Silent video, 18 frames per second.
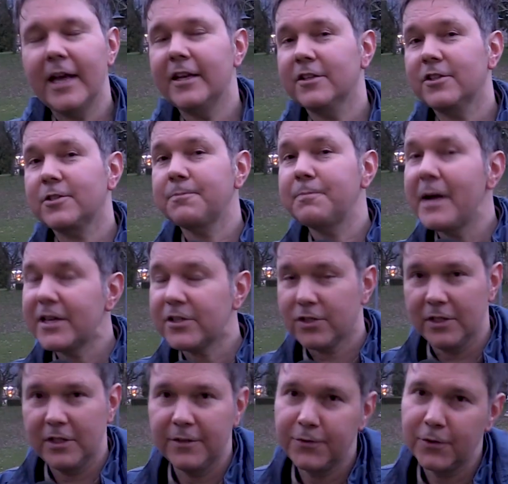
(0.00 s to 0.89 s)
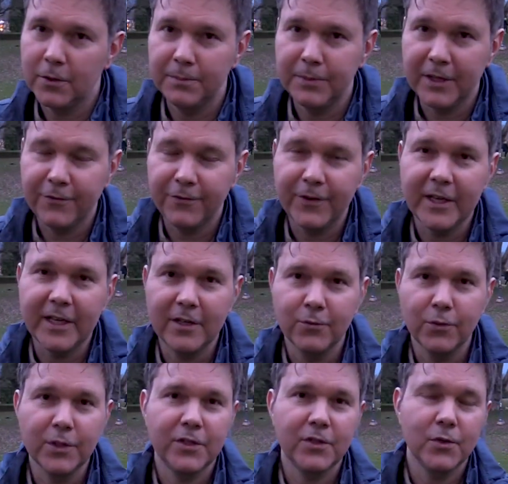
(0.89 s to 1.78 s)
and especially if you're a big fan
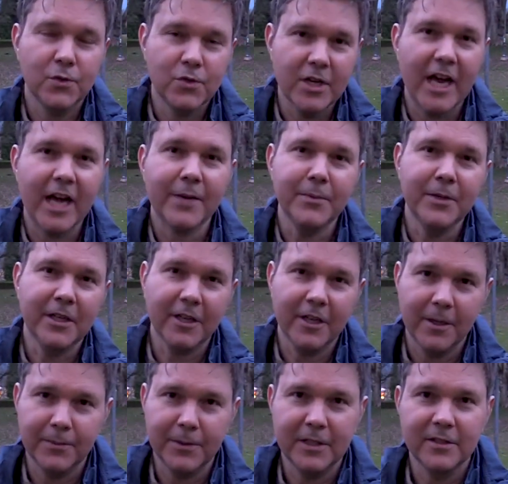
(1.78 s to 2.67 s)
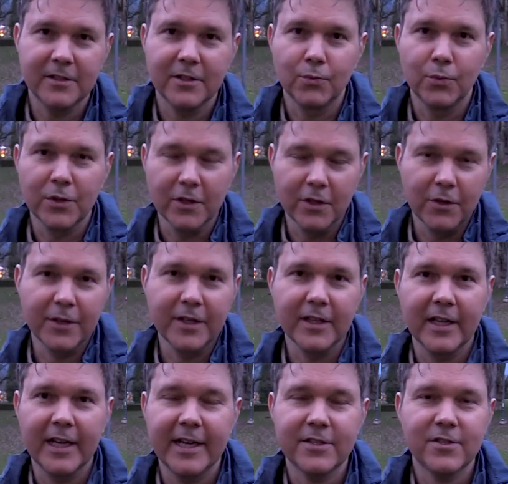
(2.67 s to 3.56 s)
of what Hugh Jackman and company did with
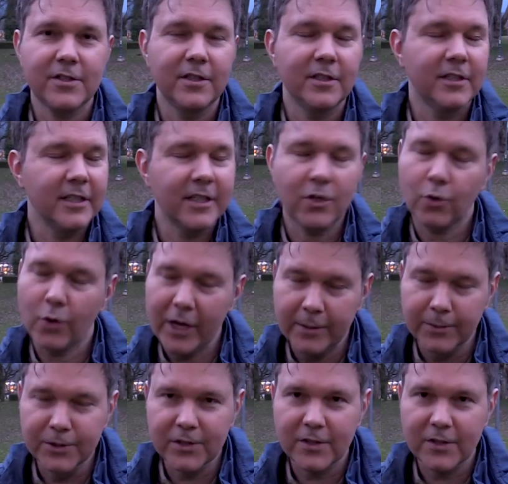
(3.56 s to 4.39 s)
Logan last year. Incredible